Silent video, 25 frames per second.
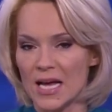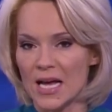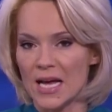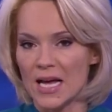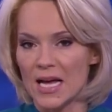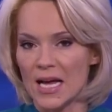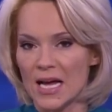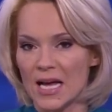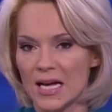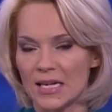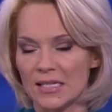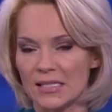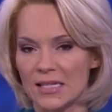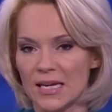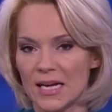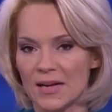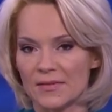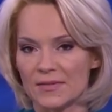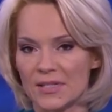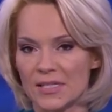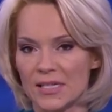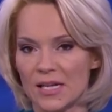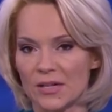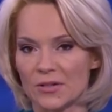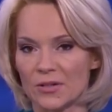And I have to
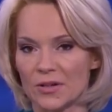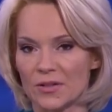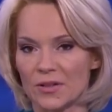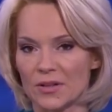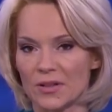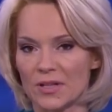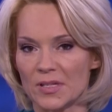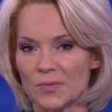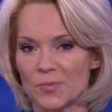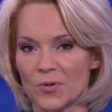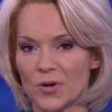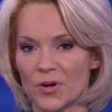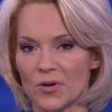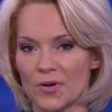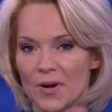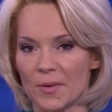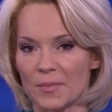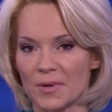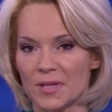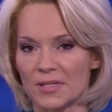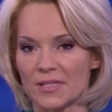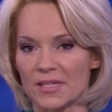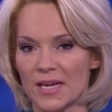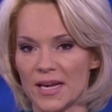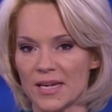tell you that this programme
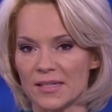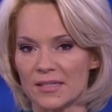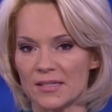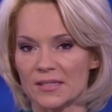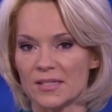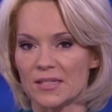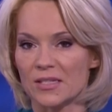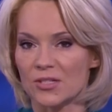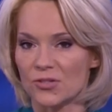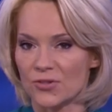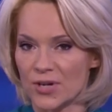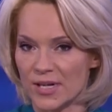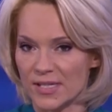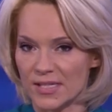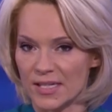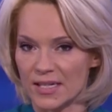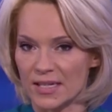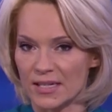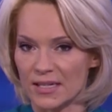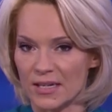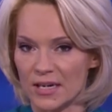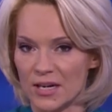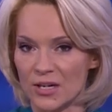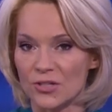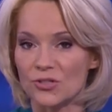contains distressing
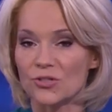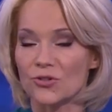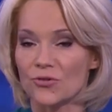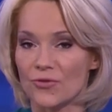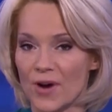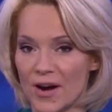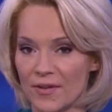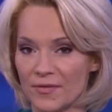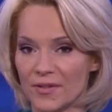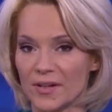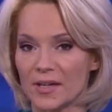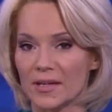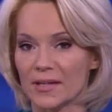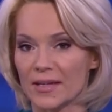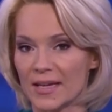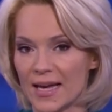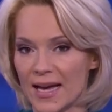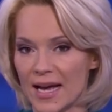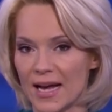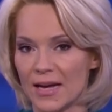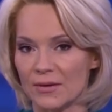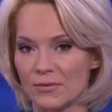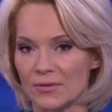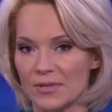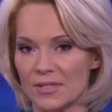and graphic
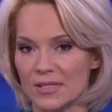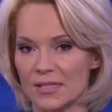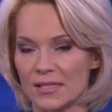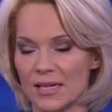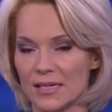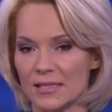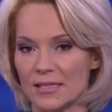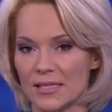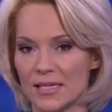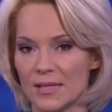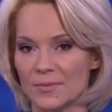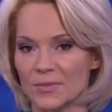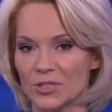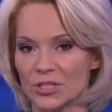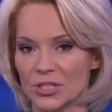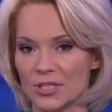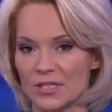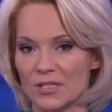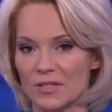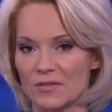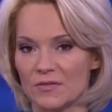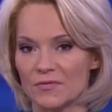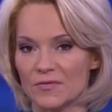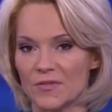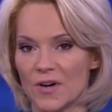accounts and images
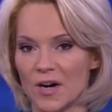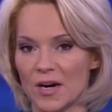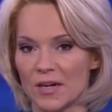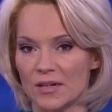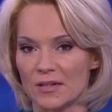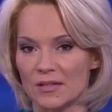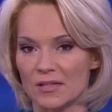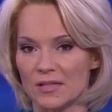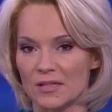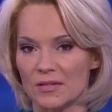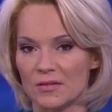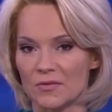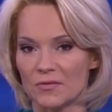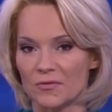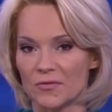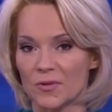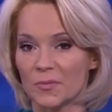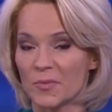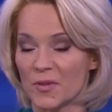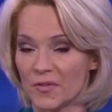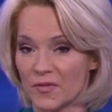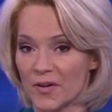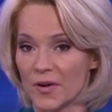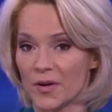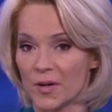of violence from the
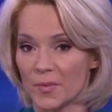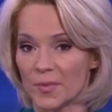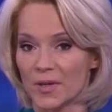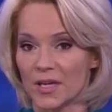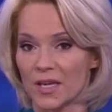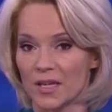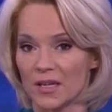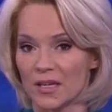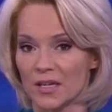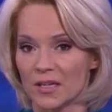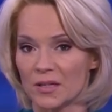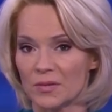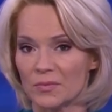very beginning.